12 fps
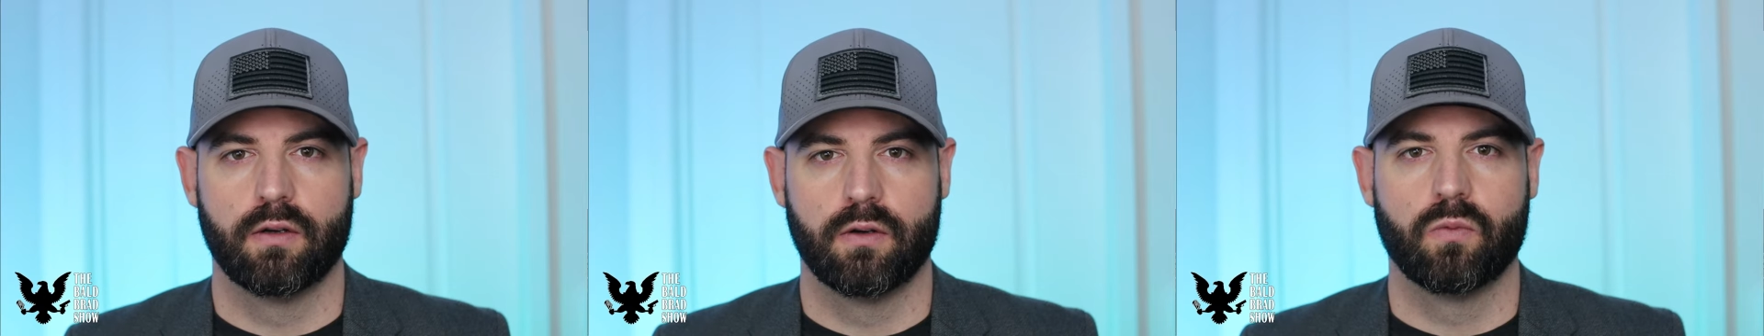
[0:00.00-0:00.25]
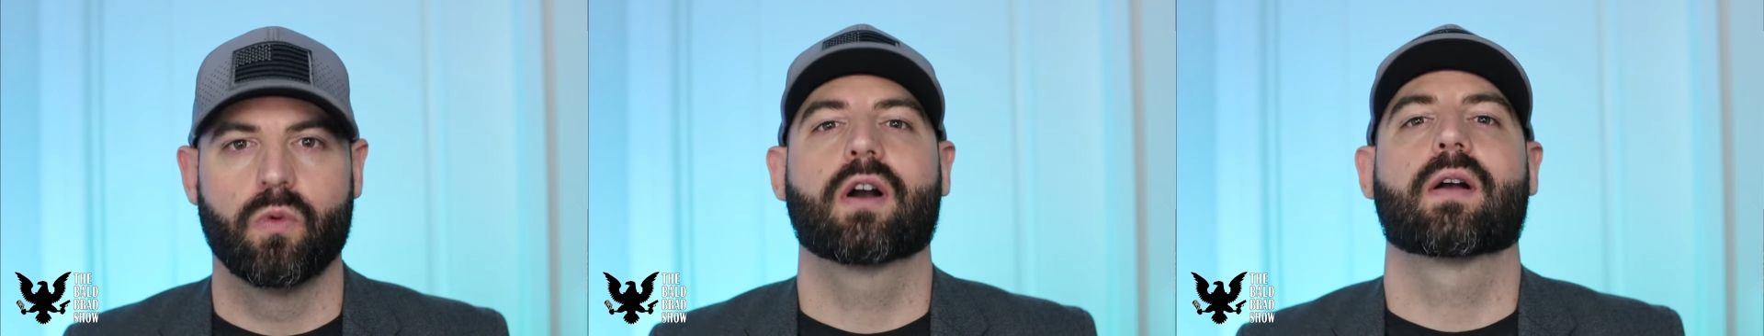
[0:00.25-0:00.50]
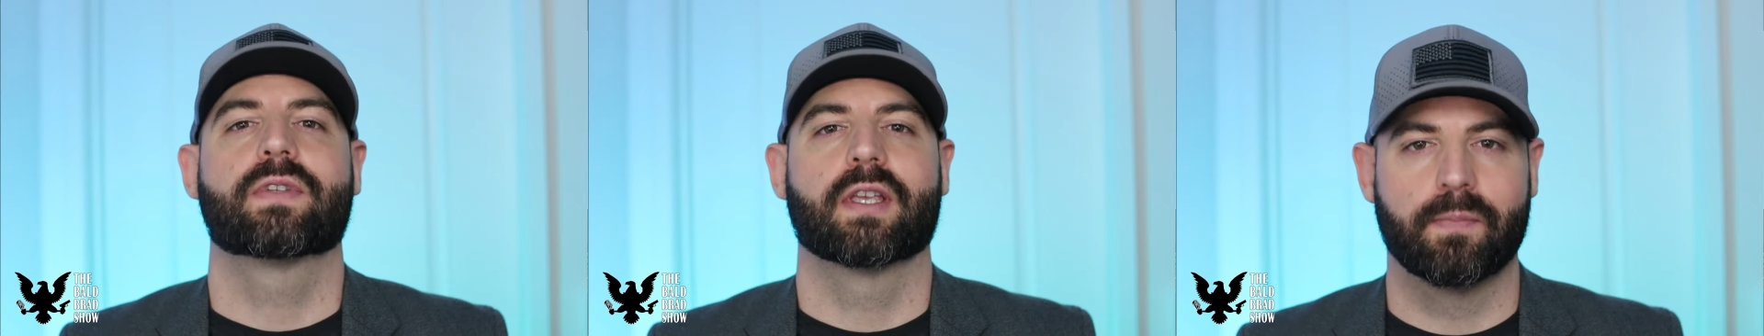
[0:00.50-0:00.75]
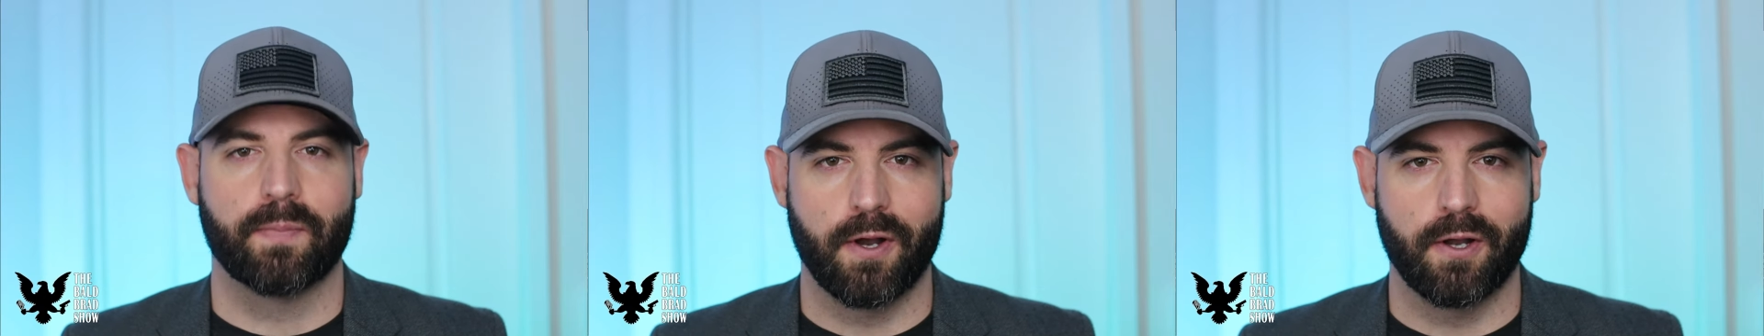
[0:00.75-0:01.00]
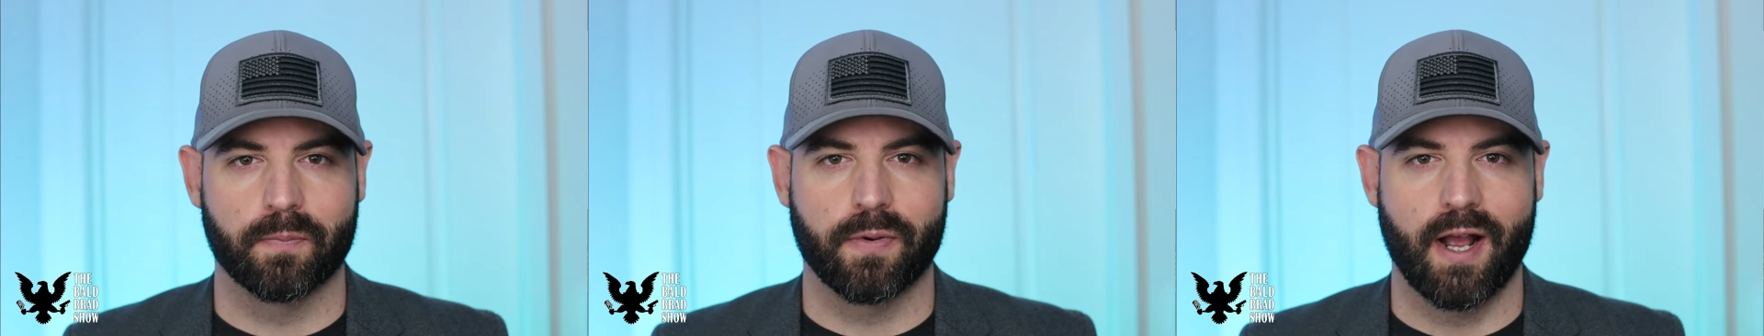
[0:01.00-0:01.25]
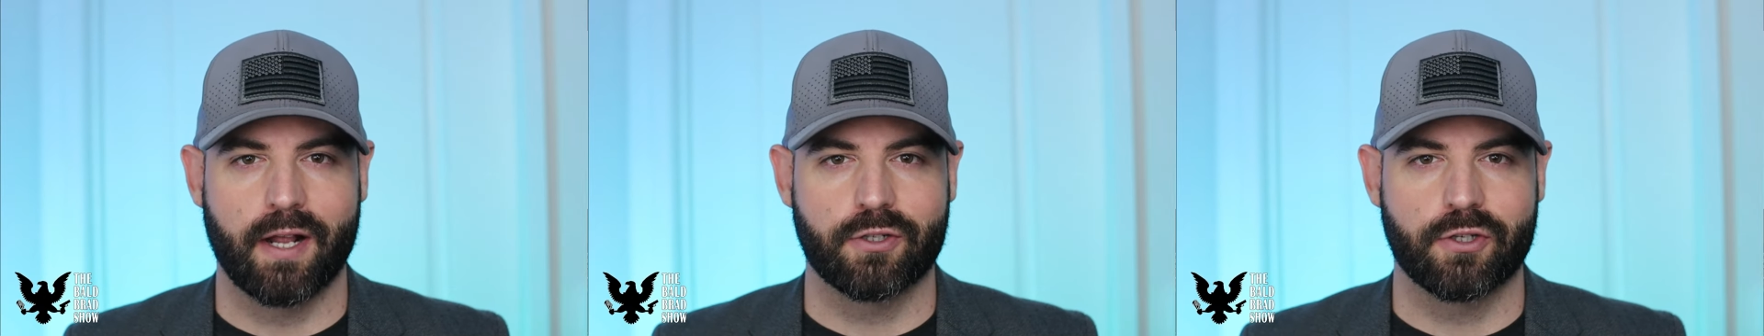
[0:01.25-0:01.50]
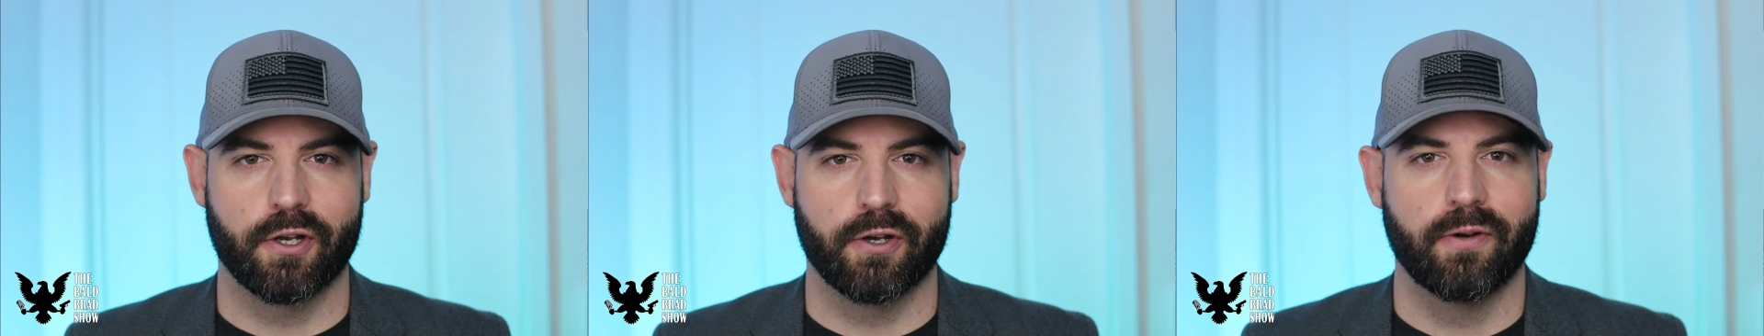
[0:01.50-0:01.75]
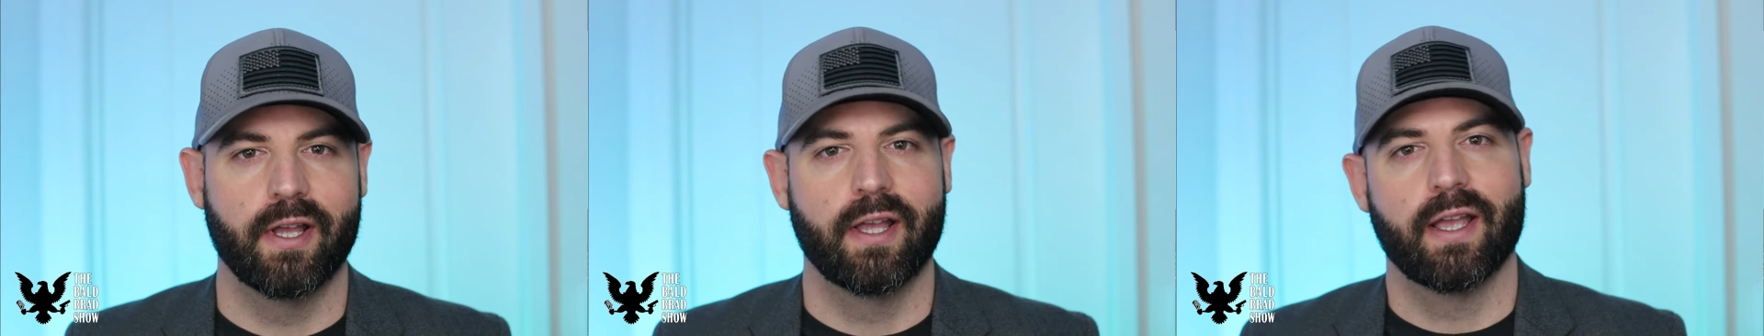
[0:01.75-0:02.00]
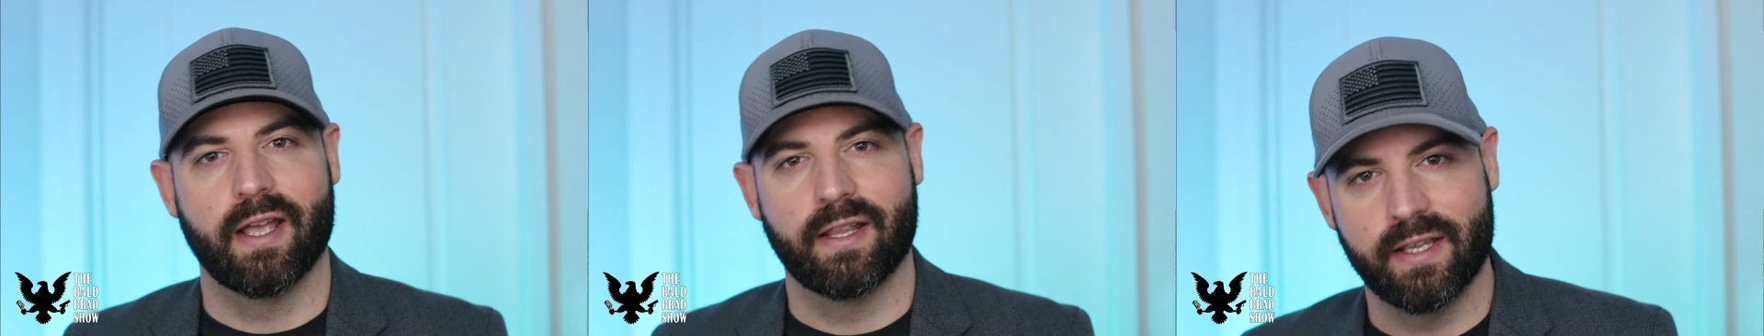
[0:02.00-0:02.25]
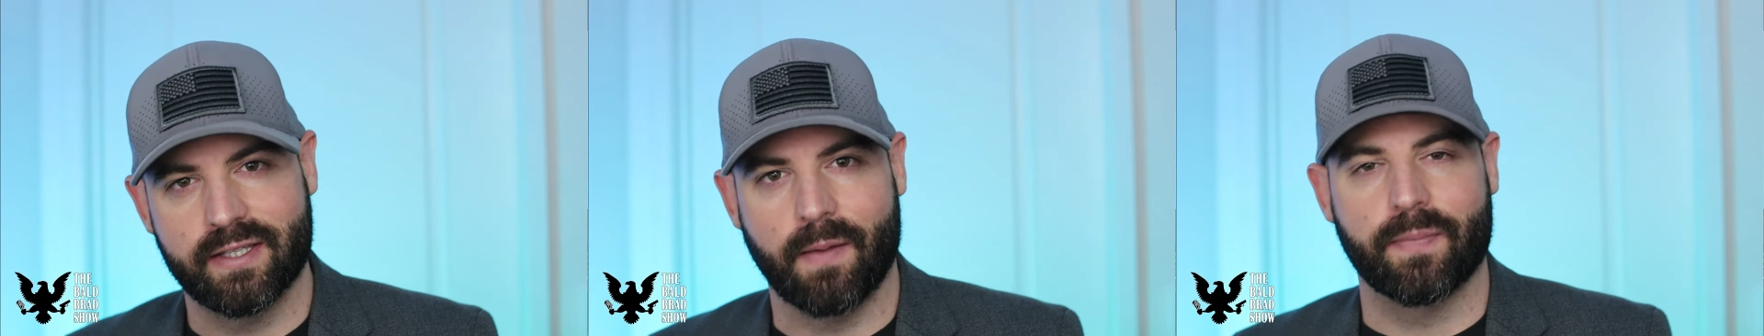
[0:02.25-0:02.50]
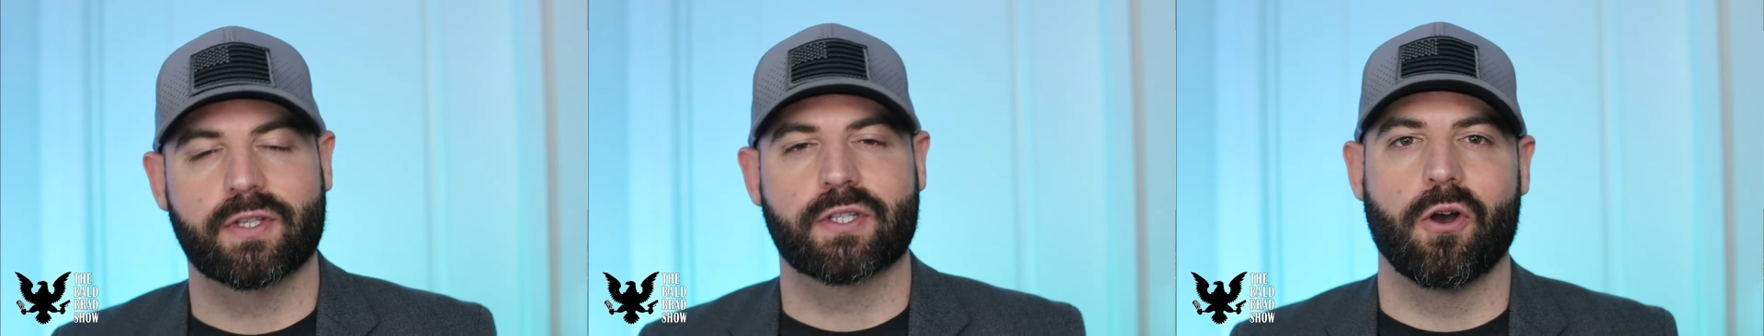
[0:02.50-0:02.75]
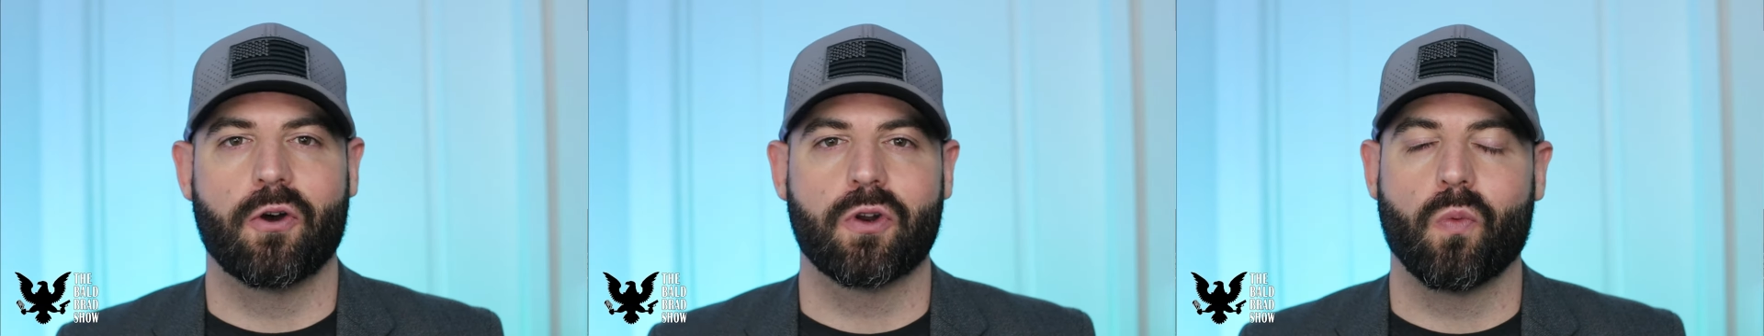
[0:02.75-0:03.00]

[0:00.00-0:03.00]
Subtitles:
Welcome to the Bald Brad Show. In this episode,